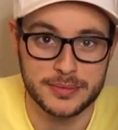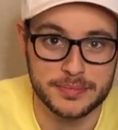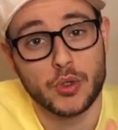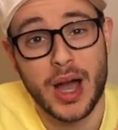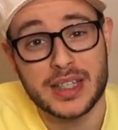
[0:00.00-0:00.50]

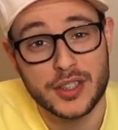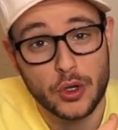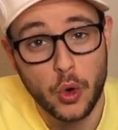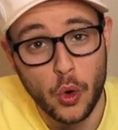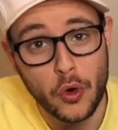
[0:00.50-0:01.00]
So it has the
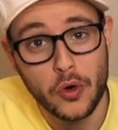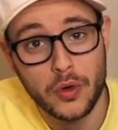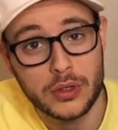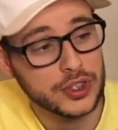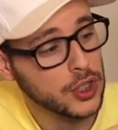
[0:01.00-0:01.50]

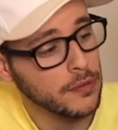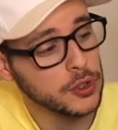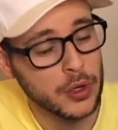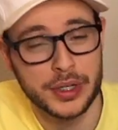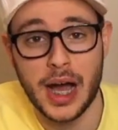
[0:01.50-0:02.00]
cool
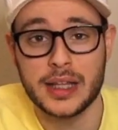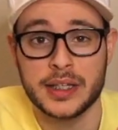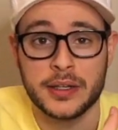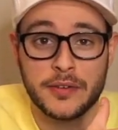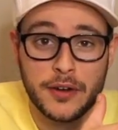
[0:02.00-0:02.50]
Salvador
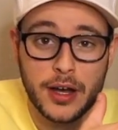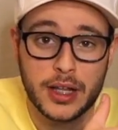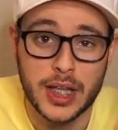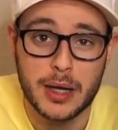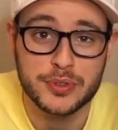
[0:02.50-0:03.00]
Dali
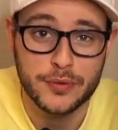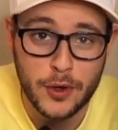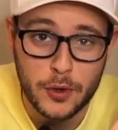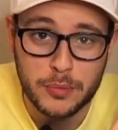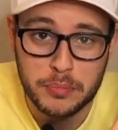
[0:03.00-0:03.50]
lobster
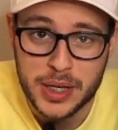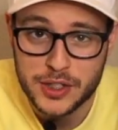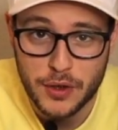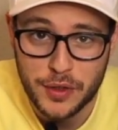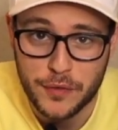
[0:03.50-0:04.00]
phone
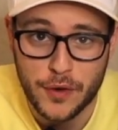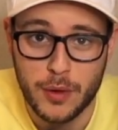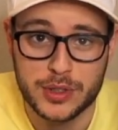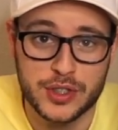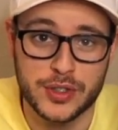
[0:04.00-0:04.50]
picture on the
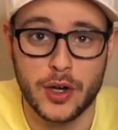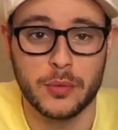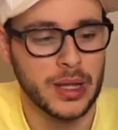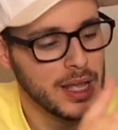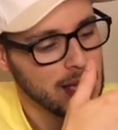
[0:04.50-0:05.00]
front, which is
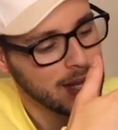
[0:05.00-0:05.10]
dope.